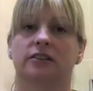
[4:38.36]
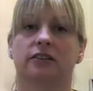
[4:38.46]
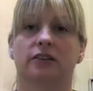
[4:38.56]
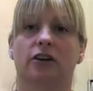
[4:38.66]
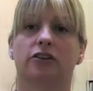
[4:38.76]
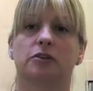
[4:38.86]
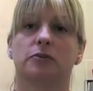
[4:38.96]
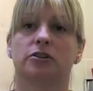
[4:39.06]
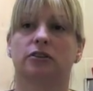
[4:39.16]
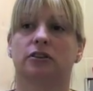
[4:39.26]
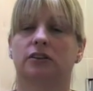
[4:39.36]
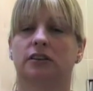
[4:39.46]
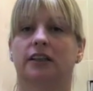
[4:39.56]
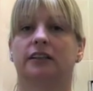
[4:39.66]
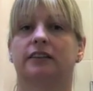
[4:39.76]
to the
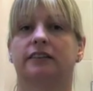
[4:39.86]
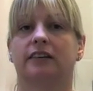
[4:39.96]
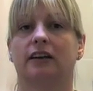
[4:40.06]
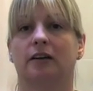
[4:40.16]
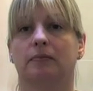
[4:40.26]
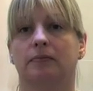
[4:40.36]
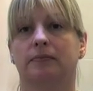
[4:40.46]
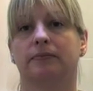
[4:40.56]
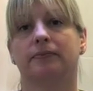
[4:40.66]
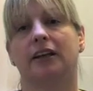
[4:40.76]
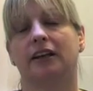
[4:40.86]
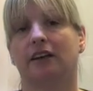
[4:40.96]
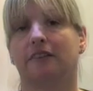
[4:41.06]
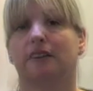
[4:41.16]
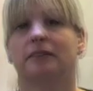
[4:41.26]
hospital and any
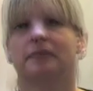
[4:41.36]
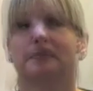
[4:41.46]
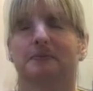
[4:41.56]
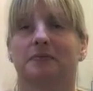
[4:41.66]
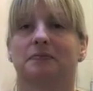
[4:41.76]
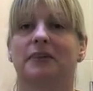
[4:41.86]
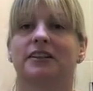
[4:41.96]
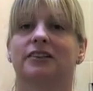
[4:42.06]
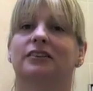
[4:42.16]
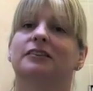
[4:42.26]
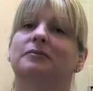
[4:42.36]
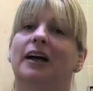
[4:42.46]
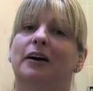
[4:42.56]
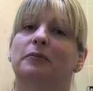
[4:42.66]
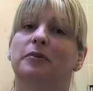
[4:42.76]
other medical
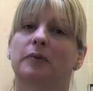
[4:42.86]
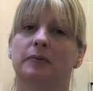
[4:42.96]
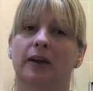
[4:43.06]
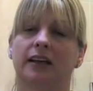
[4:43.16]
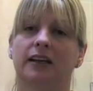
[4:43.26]
help that we may